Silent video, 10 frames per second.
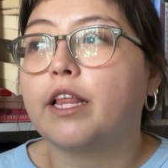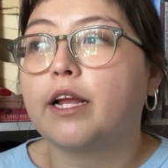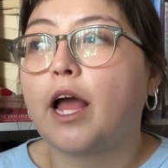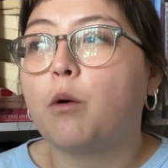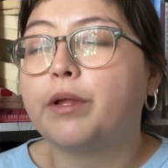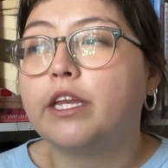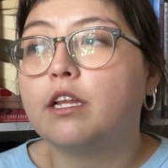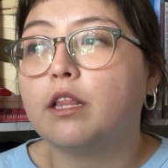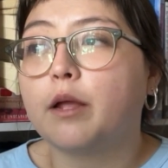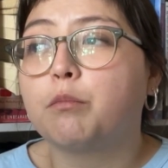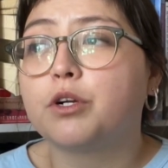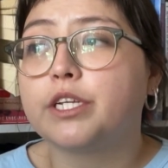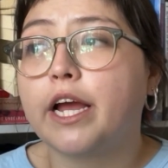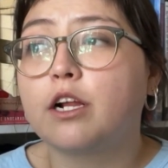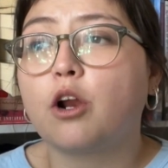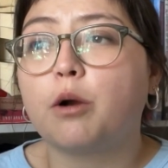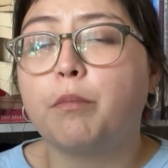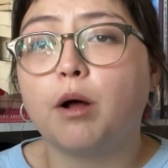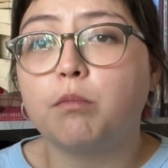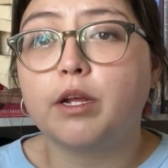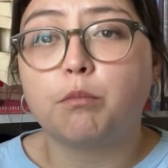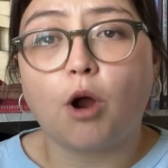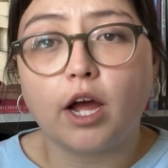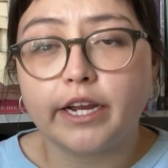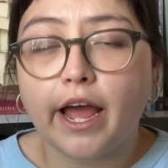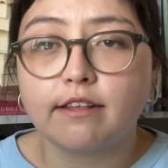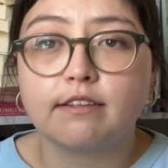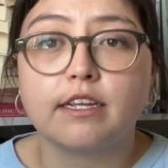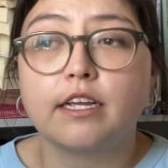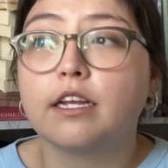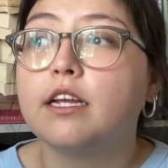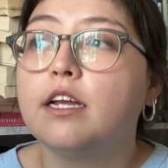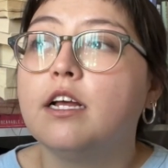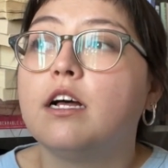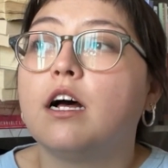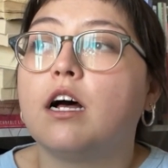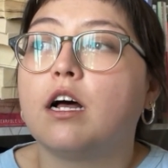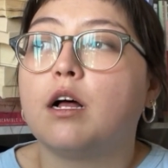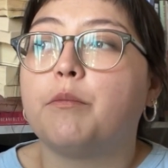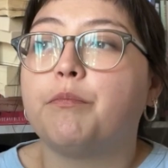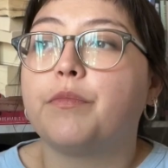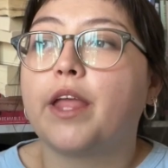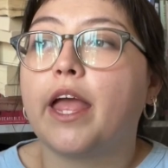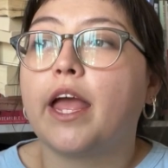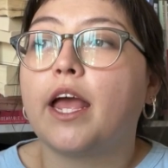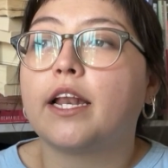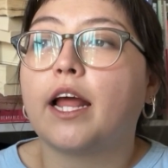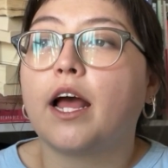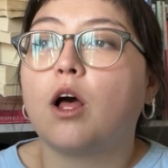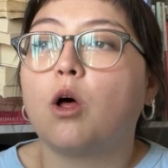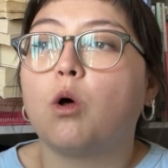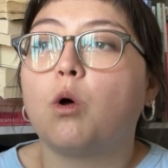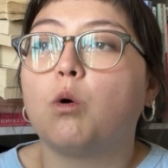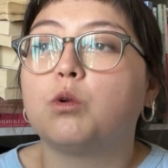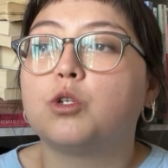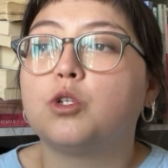Like how we need to like protect our public broadcasting, and how